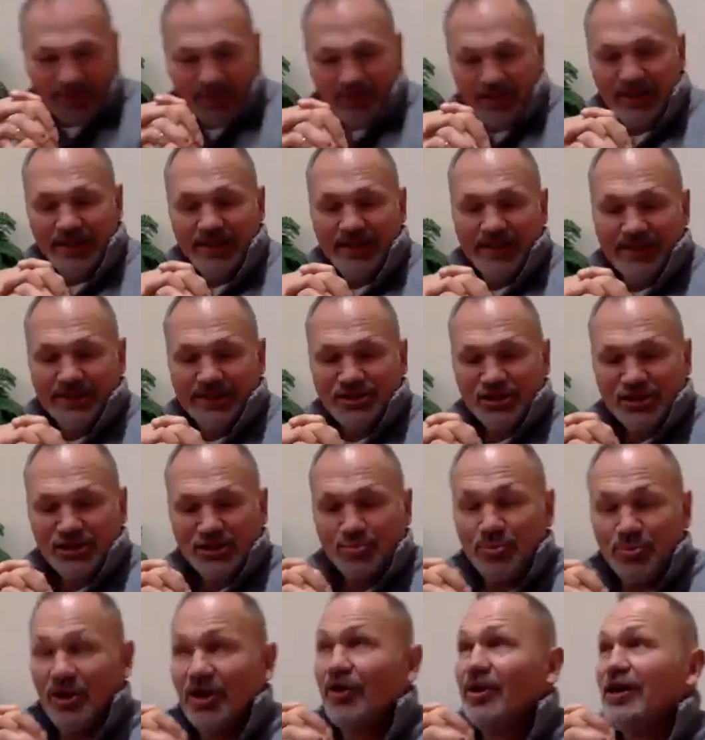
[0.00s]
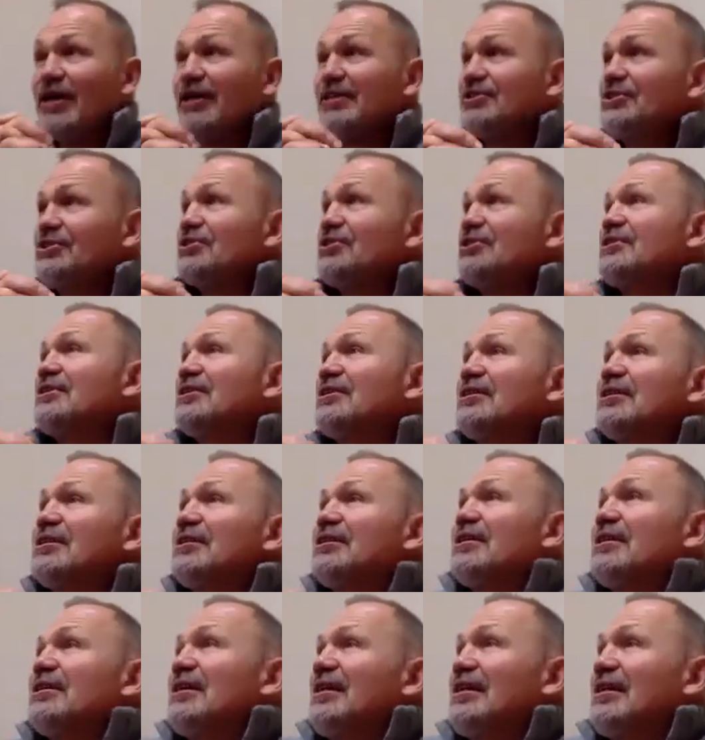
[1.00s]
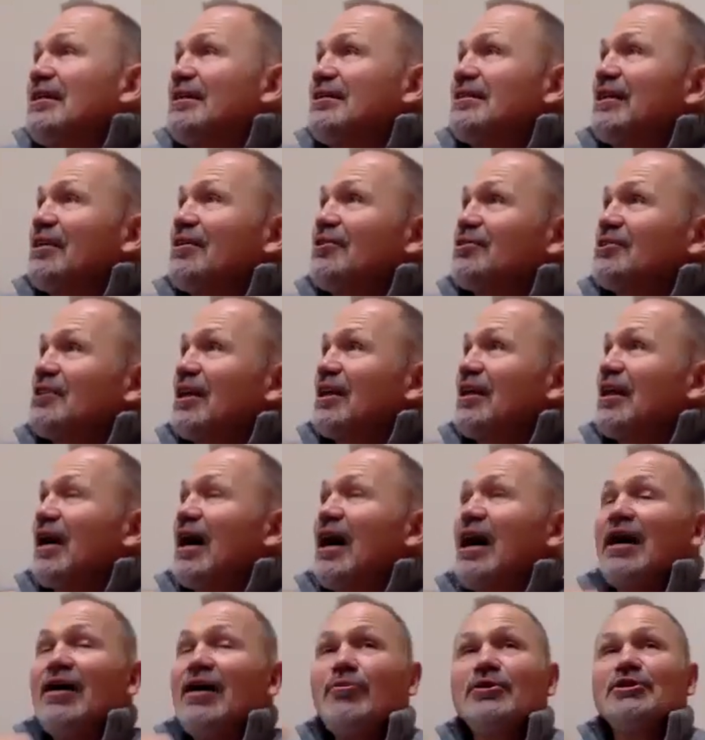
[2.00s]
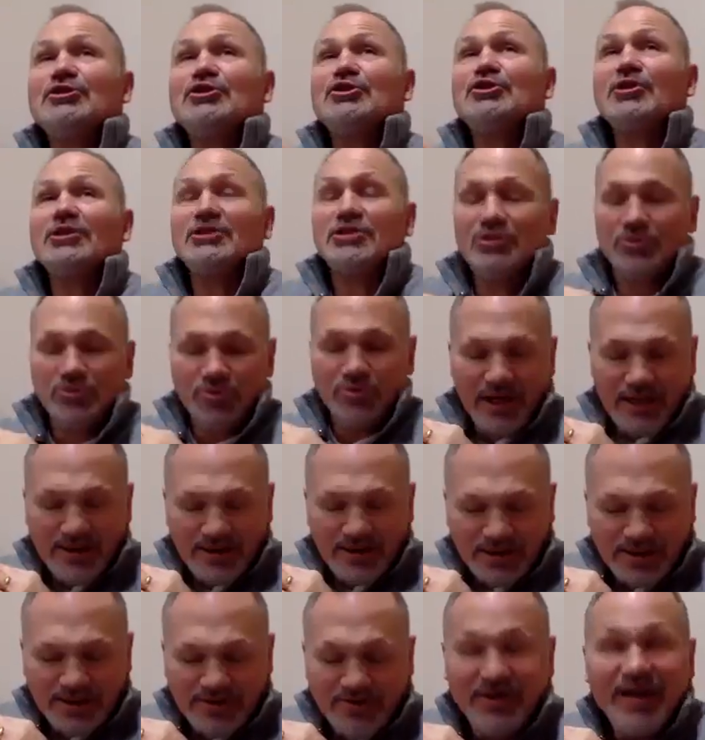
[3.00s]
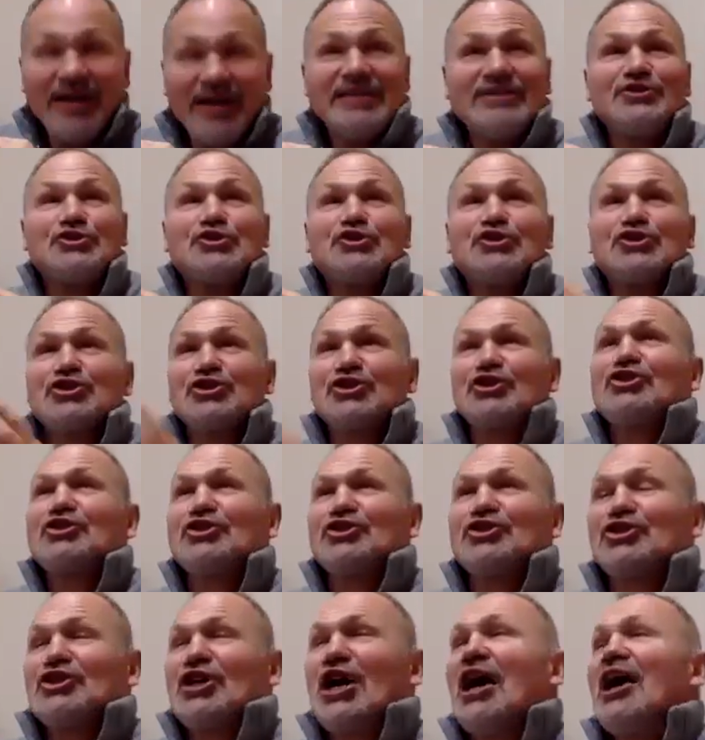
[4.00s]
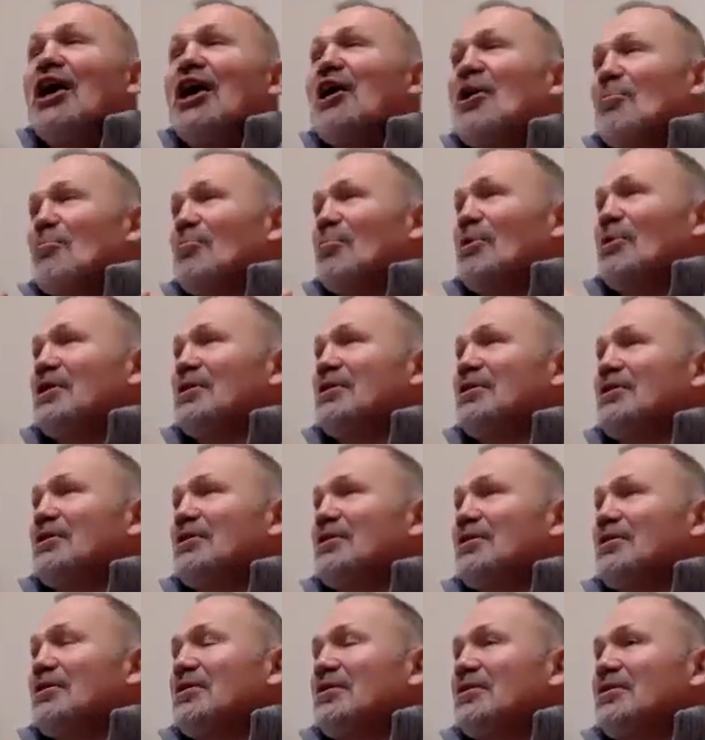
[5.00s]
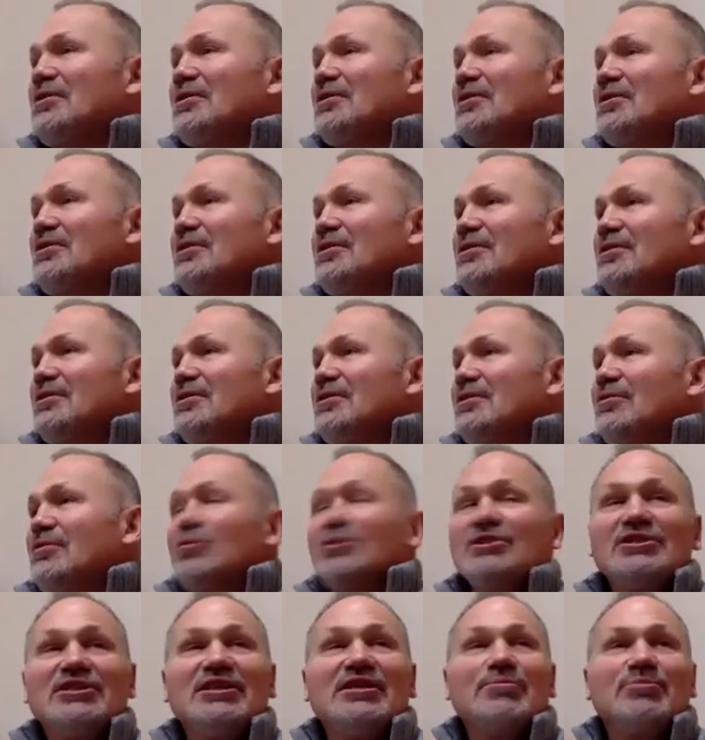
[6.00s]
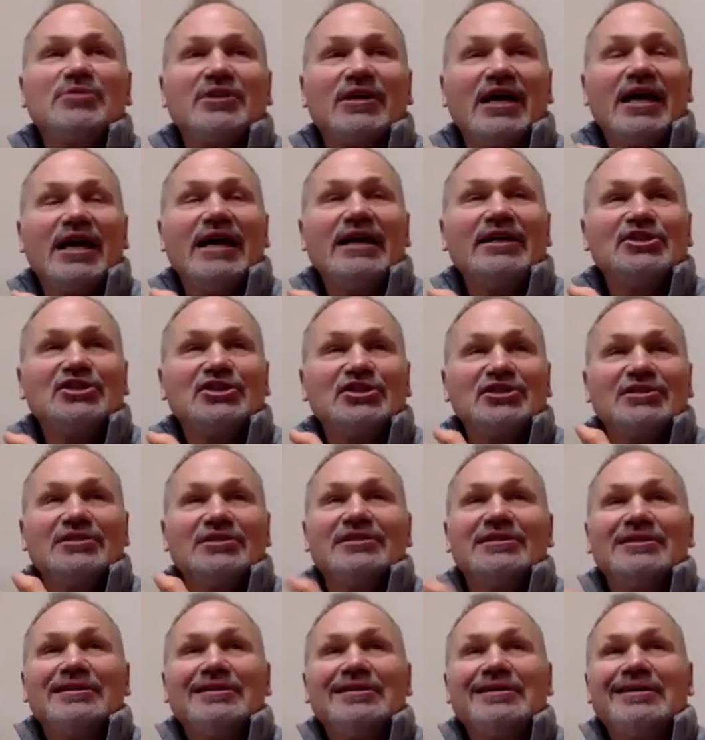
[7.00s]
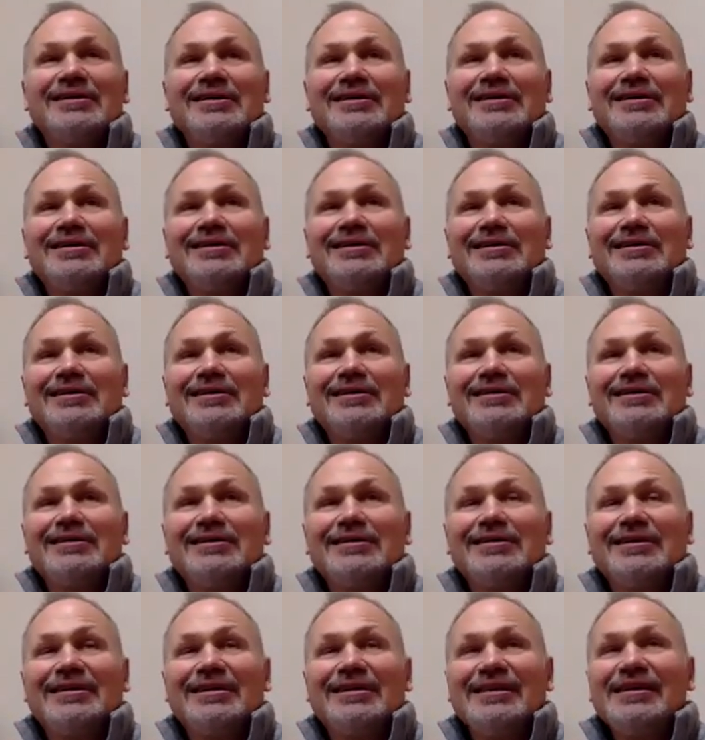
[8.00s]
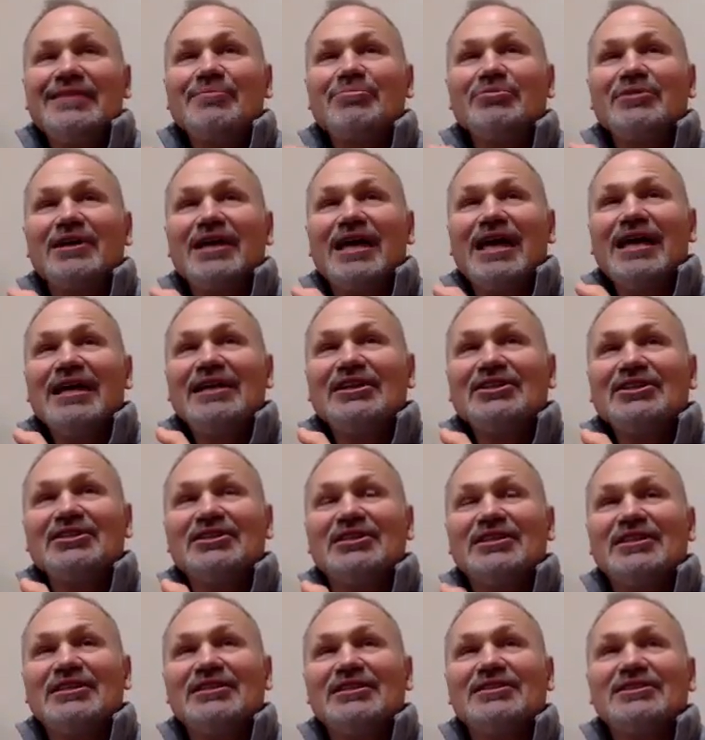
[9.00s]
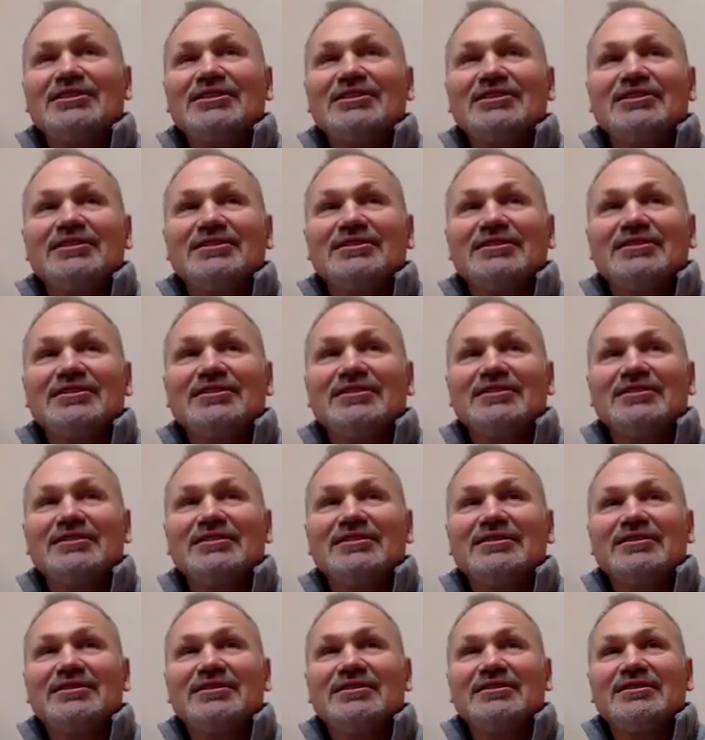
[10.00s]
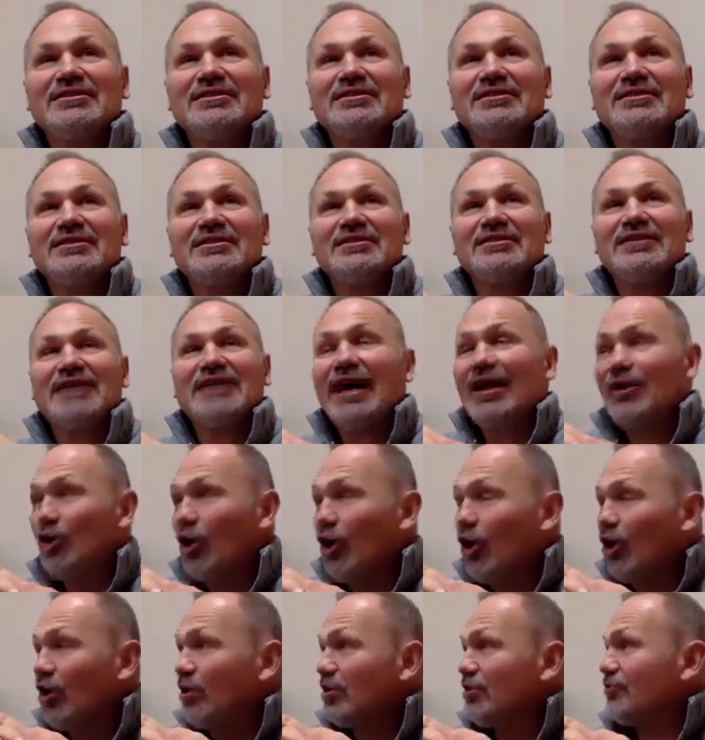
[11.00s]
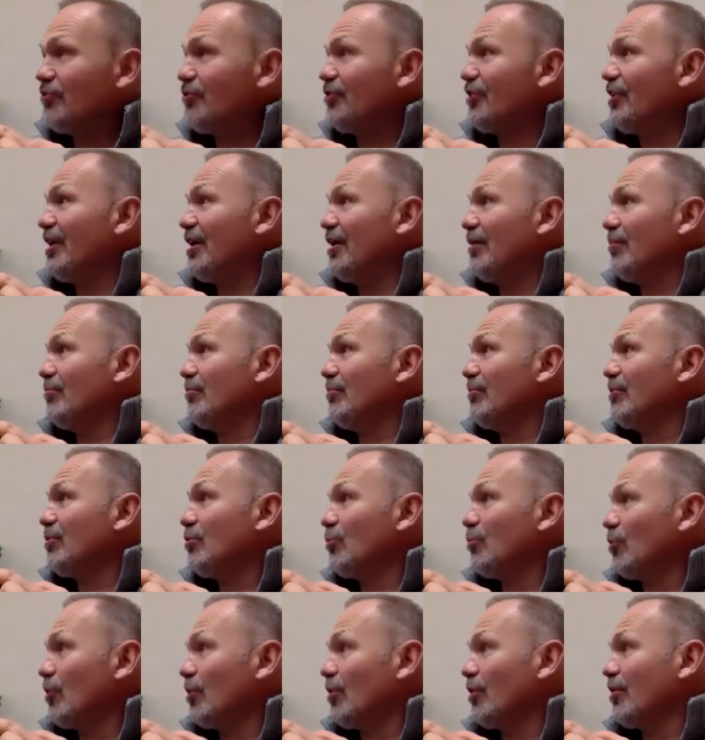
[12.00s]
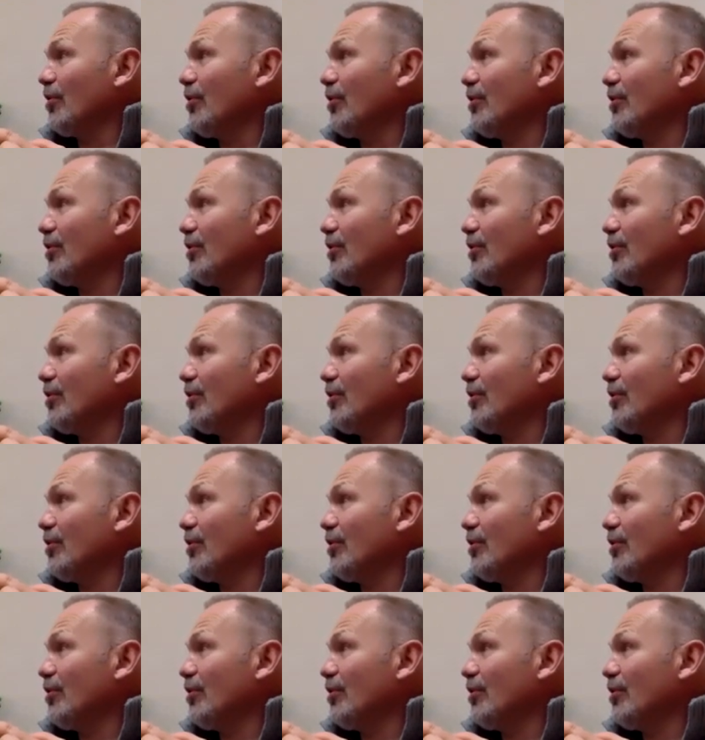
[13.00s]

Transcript: in his experience, in his understanding, I rejoice greatly to find some. Well, what's the implication? The implication is, not all of them were.